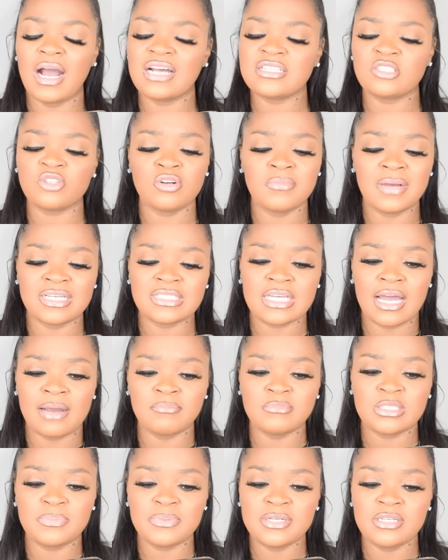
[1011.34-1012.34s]
told him, I said,
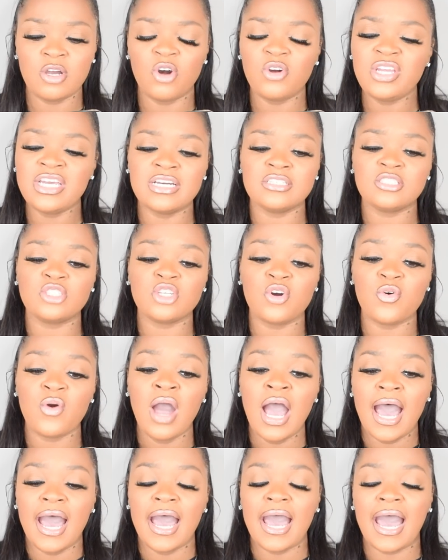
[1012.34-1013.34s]
I'm gonna spit it. Oh yeah, so
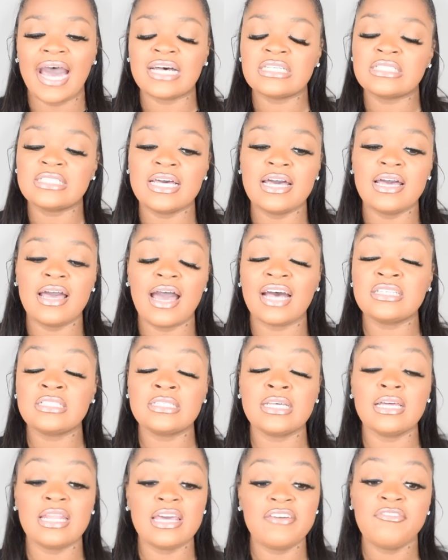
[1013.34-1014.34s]
I
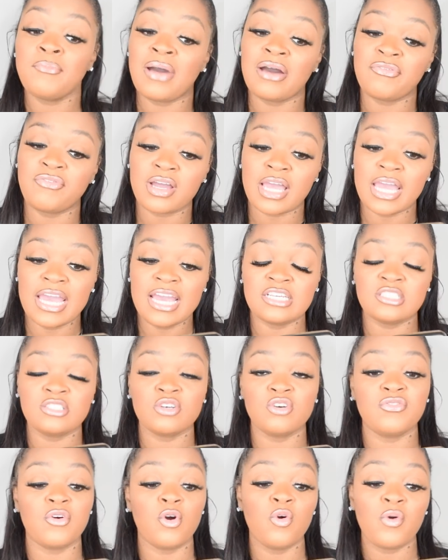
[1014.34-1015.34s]
said, left my fucking ass
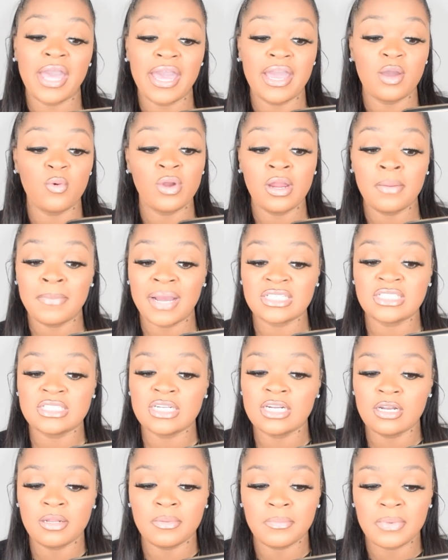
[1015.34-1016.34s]
off. Okay, where am I
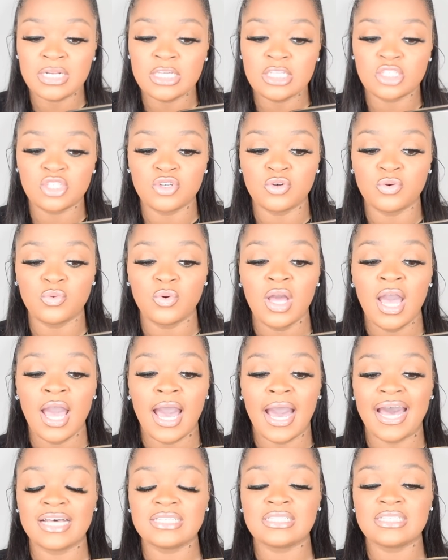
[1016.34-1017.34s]
sending the money to?
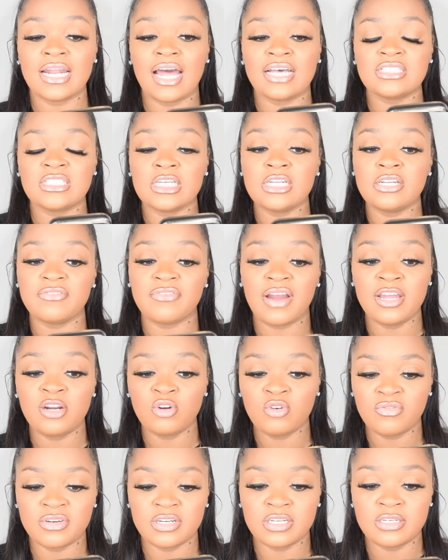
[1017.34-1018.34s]
I said, I'll send it right
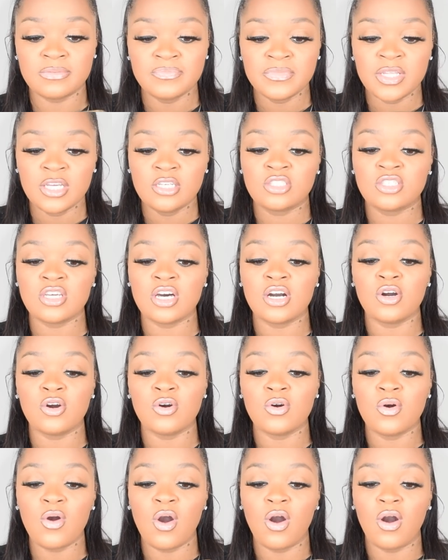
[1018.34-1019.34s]
over.
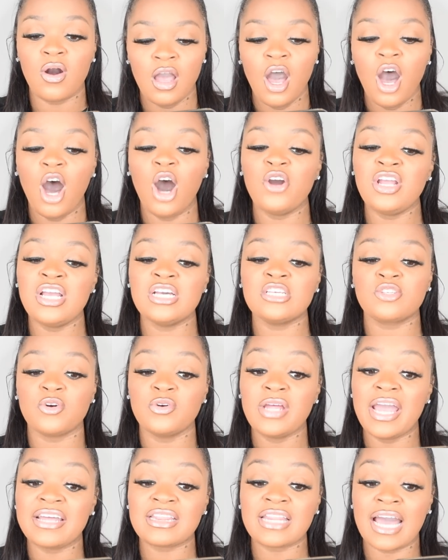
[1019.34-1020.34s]
So, oh yeah,
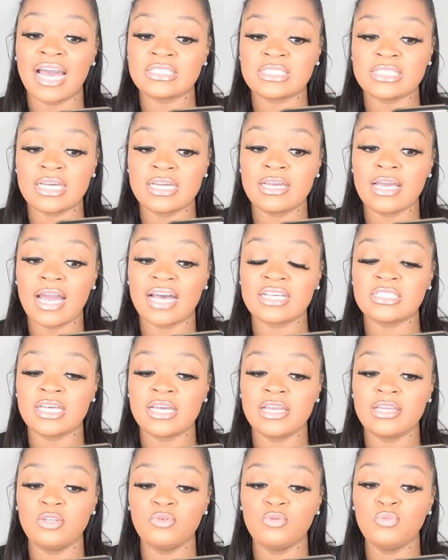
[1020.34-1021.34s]
so after I
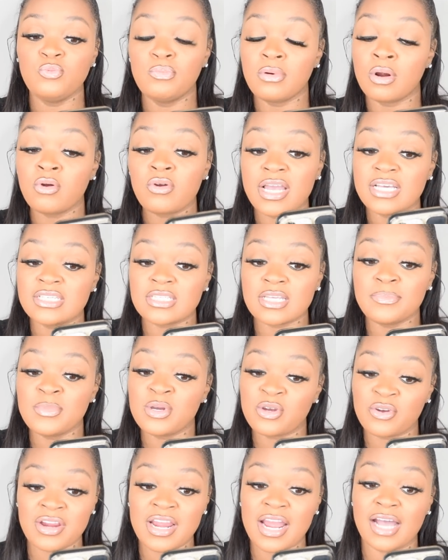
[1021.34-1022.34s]
said, you broke ass
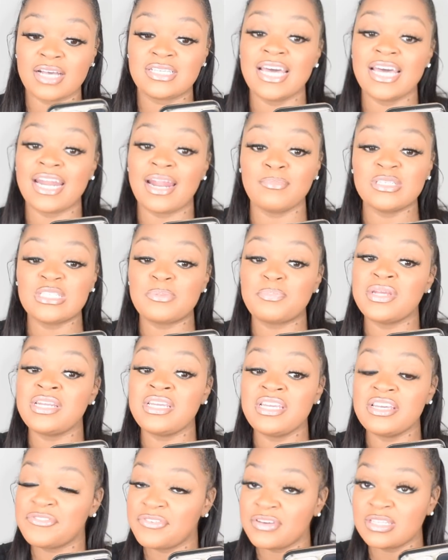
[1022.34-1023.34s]
immigrant, I I'm gonna spit
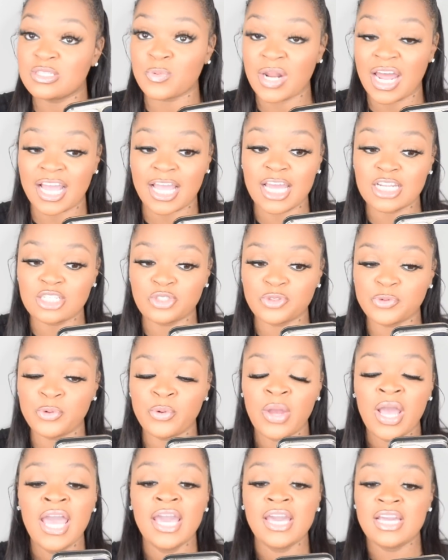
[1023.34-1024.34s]
in your face when I catch you.
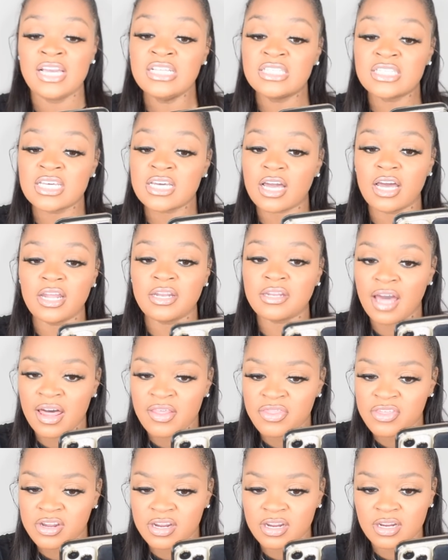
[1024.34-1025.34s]
He took
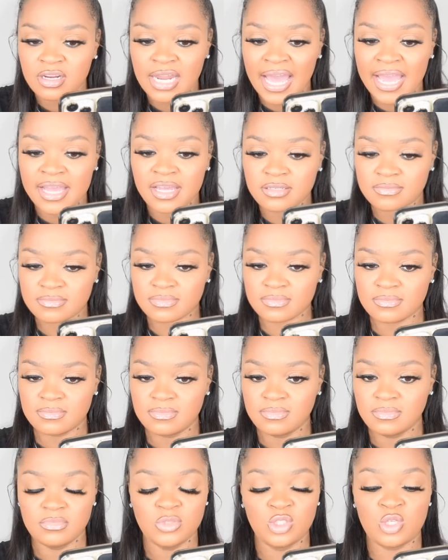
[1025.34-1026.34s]
another like
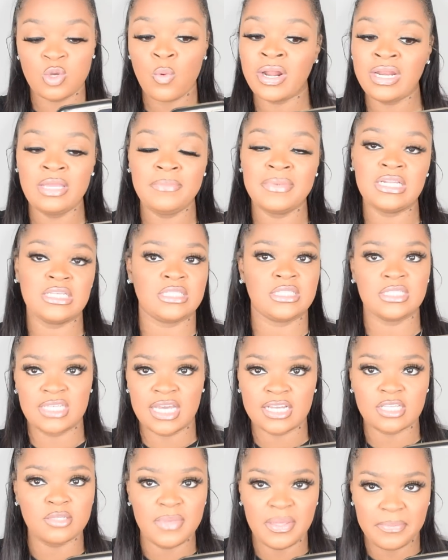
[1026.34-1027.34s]
20 minutes to
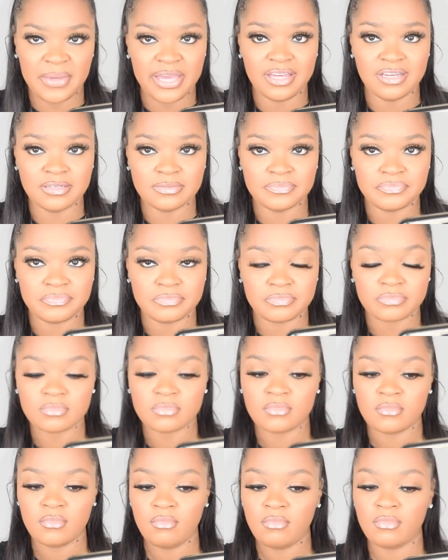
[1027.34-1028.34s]
text me back.
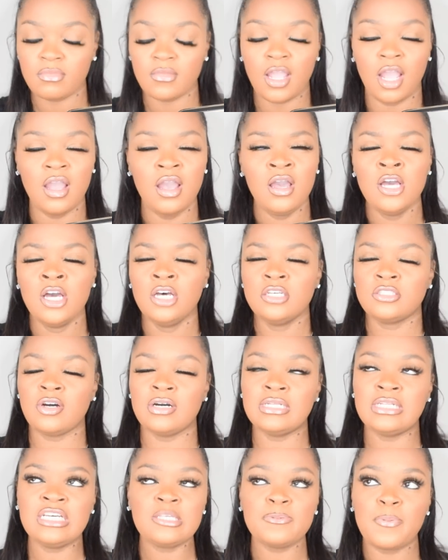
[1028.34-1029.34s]
So
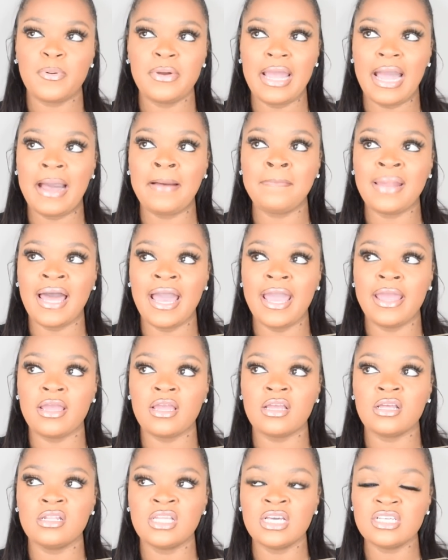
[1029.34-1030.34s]
at this point, I'm
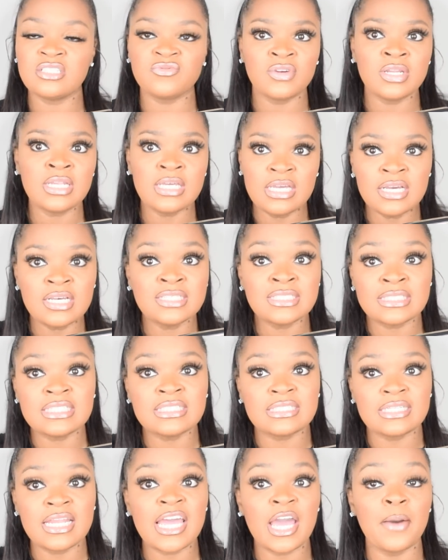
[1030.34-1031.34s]
like, this really is
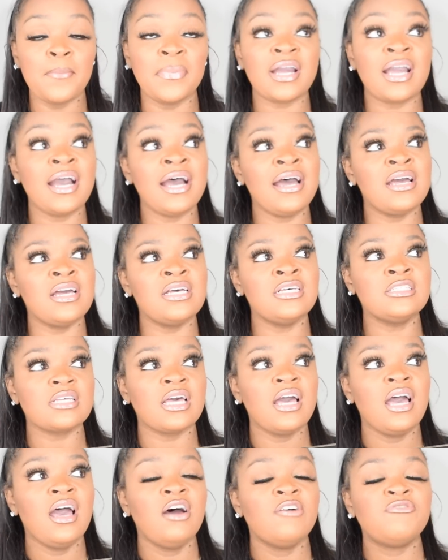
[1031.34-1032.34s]
this nigga, because
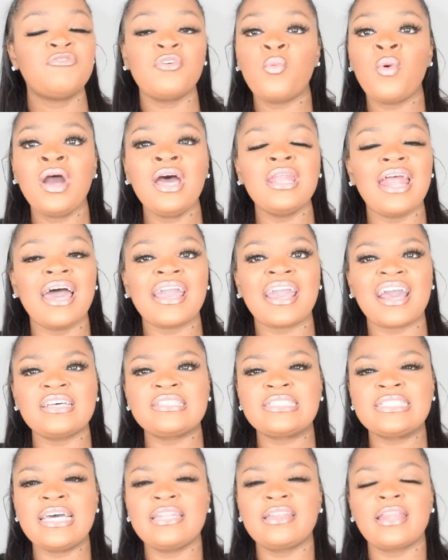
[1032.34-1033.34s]
for one, like I
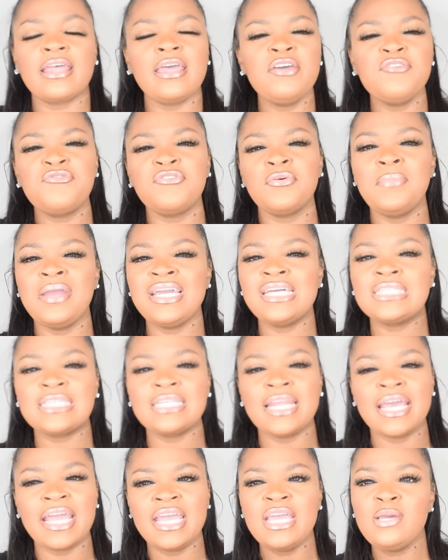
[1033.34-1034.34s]
said, the information
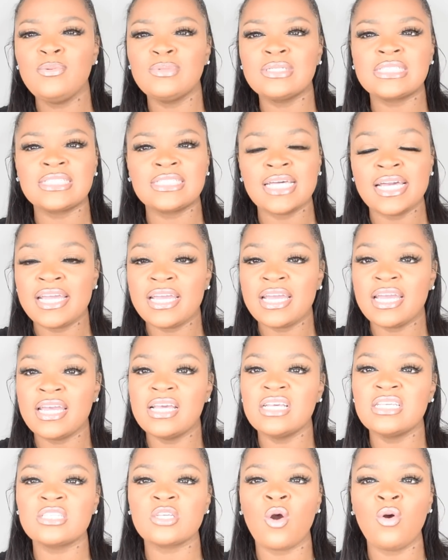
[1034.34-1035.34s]
that he was saying
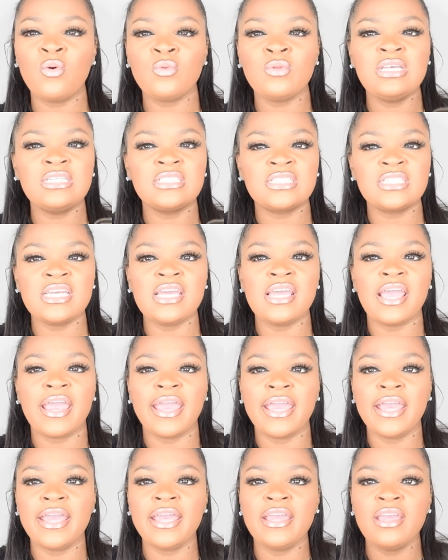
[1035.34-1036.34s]
is only shit
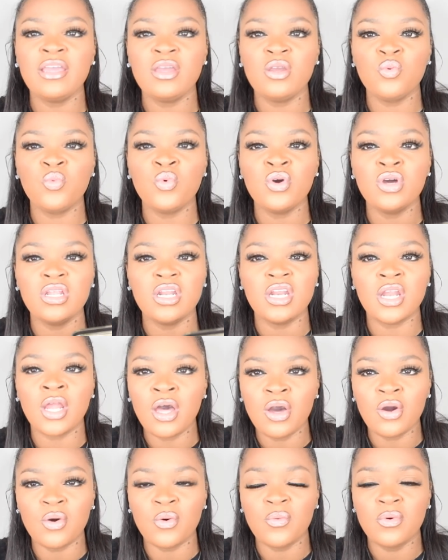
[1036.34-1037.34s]
he would
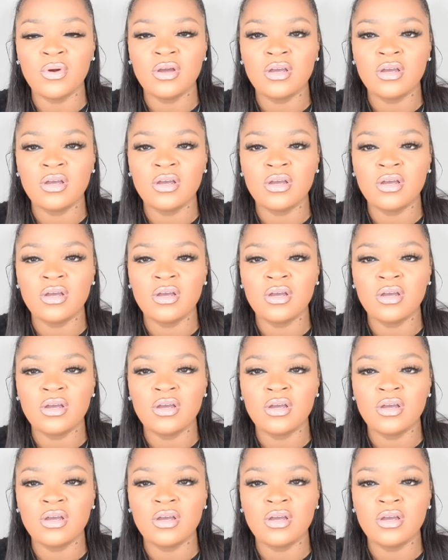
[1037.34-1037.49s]
know.